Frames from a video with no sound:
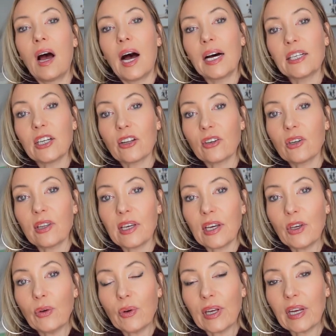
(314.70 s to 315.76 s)
Another thing
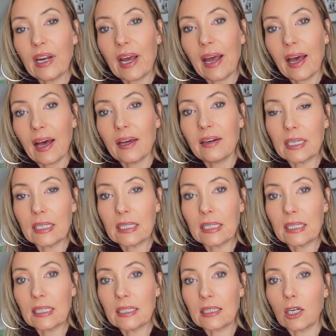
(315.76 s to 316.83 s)
you can add
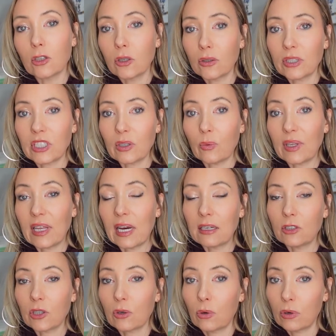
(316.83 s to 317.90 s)
is a lotion with
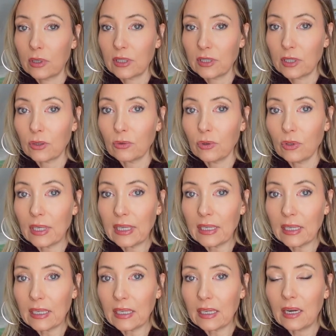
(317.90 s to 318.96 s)
hydrocortisone in
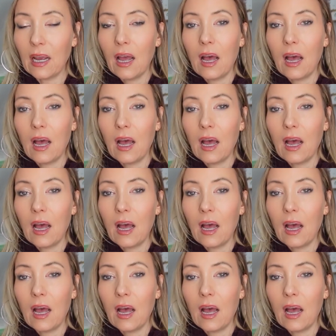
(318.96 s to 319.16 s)
it.